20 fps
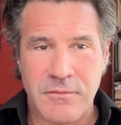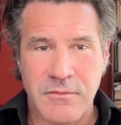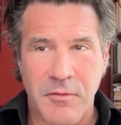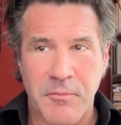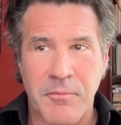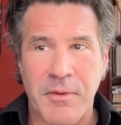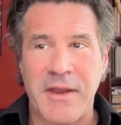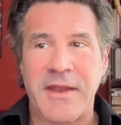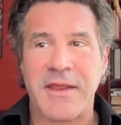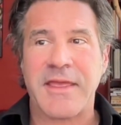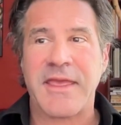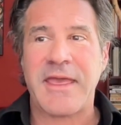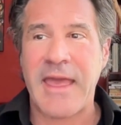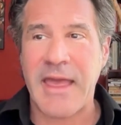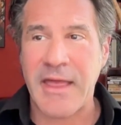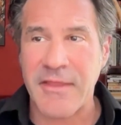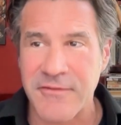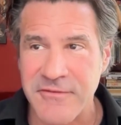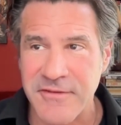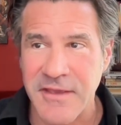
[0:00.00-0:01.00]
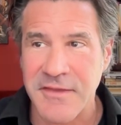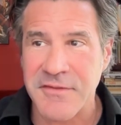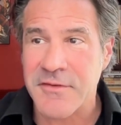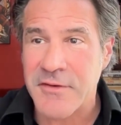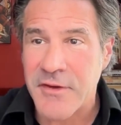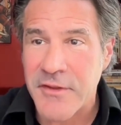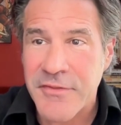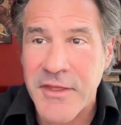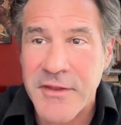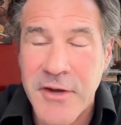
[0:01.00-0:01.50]
but it can't see
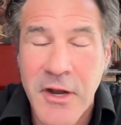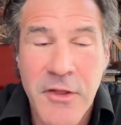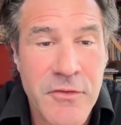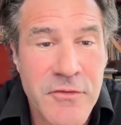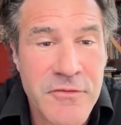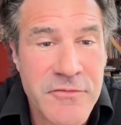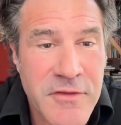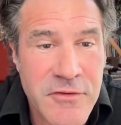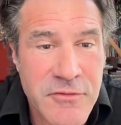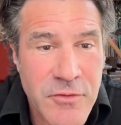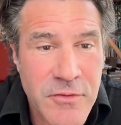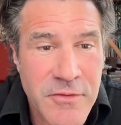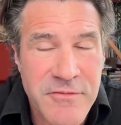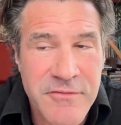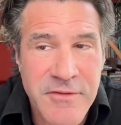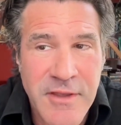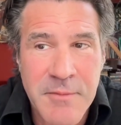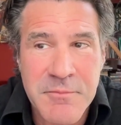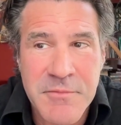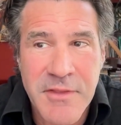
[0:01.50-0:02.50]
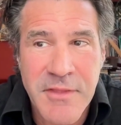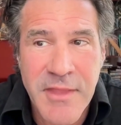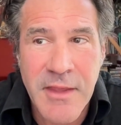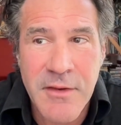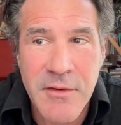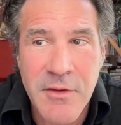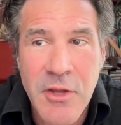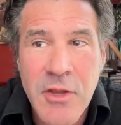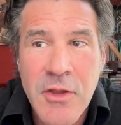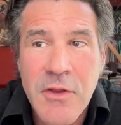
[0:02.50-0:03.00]
that others can do the same to
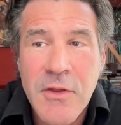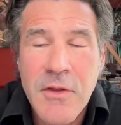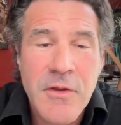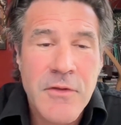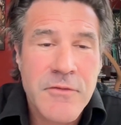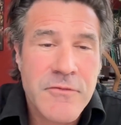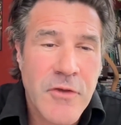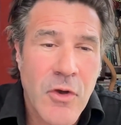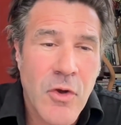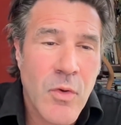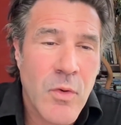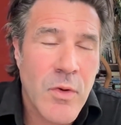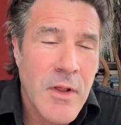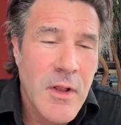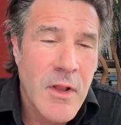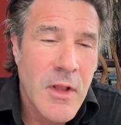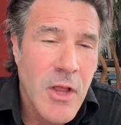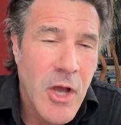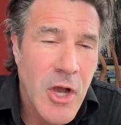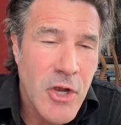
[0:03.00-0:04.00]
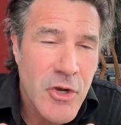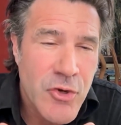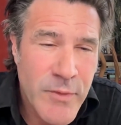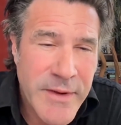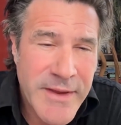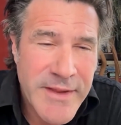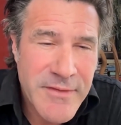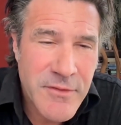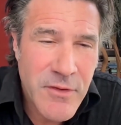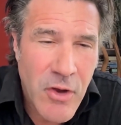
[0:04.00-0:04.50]
them. So a
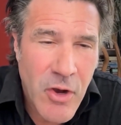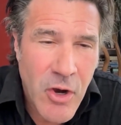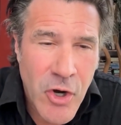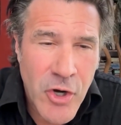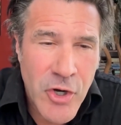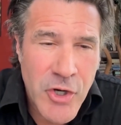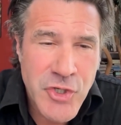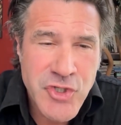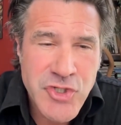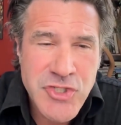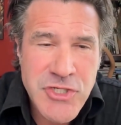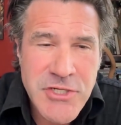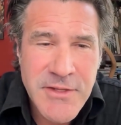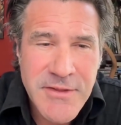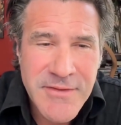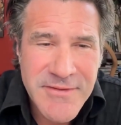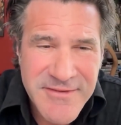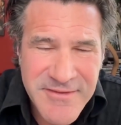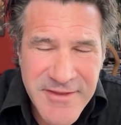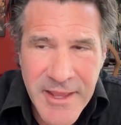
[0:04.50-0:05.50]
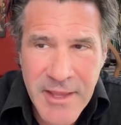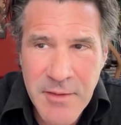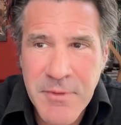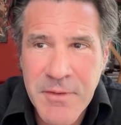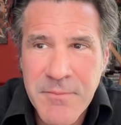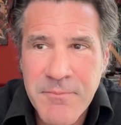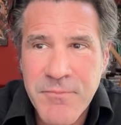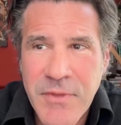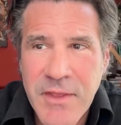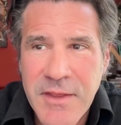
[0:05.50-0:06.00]
great orange
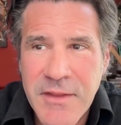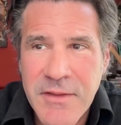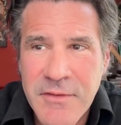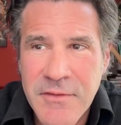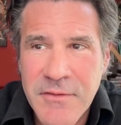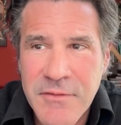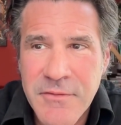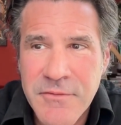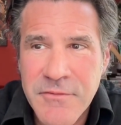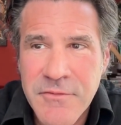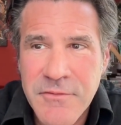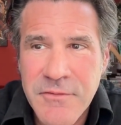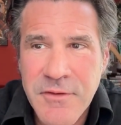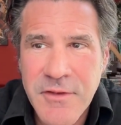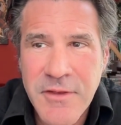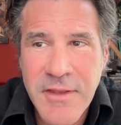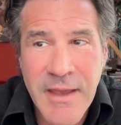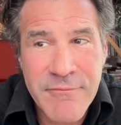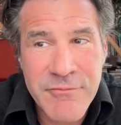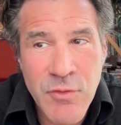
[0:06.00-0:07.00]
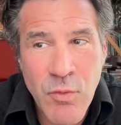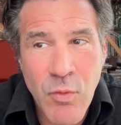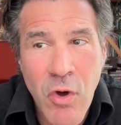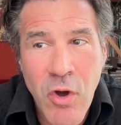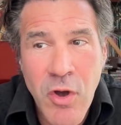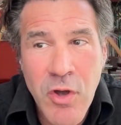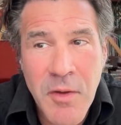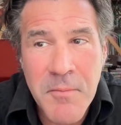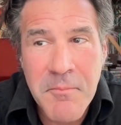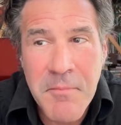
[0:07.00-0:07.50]
statement is you have to
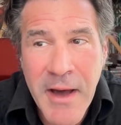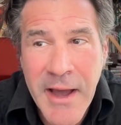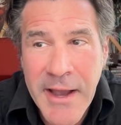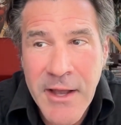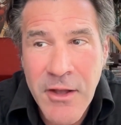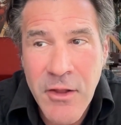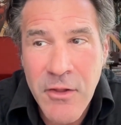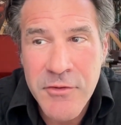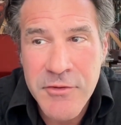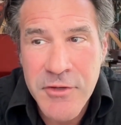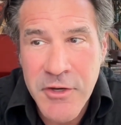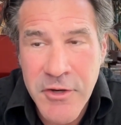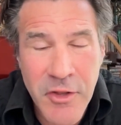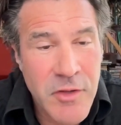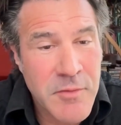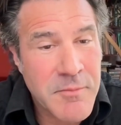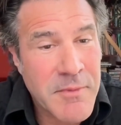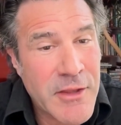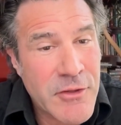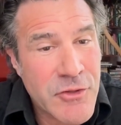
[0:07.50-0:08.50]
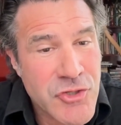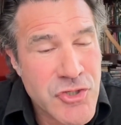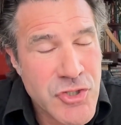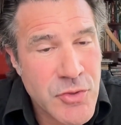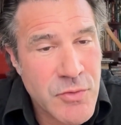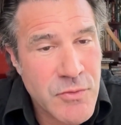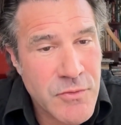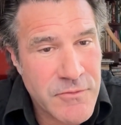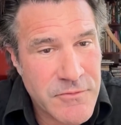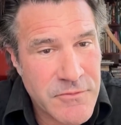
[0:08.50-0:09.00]
walk a mile in another man's
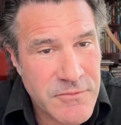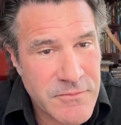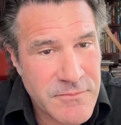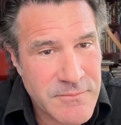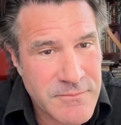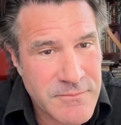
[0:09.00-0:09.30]
shoes.